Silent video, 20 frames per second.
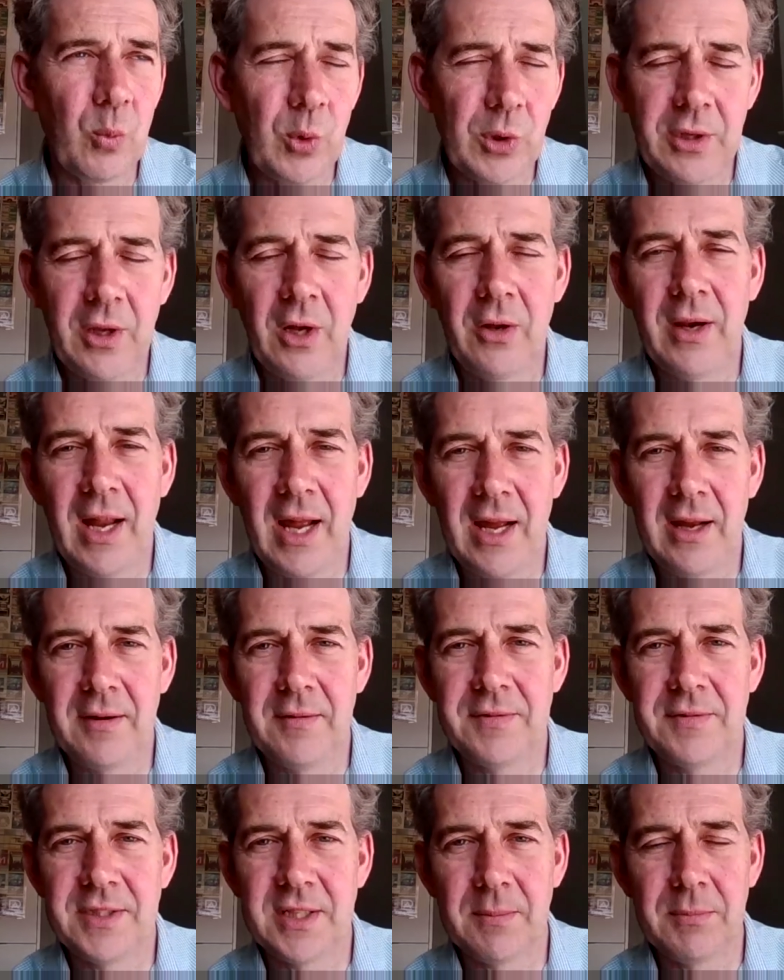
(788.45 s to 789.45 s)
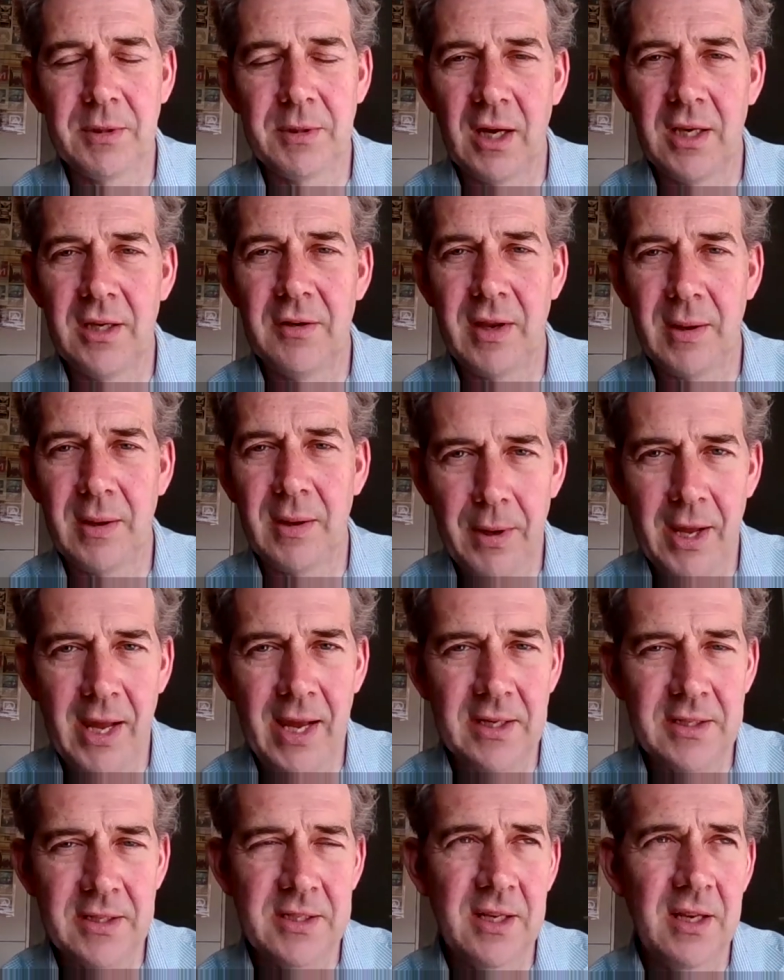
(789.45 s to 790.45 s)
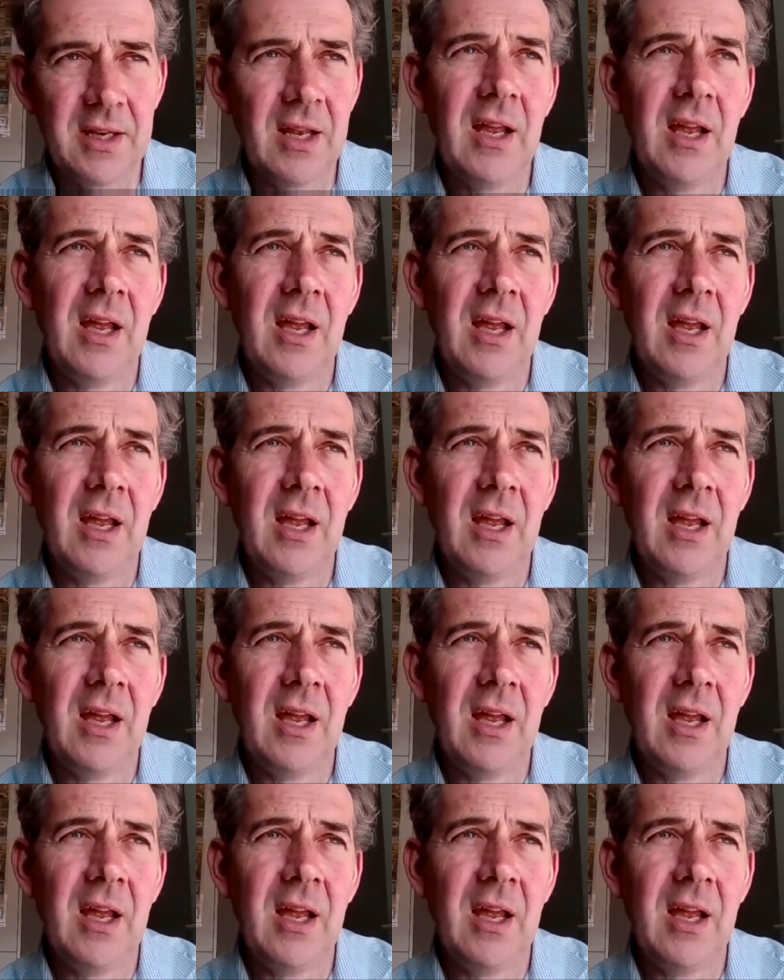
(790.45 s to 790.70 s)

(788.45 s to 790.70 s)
will not have some kind of impact.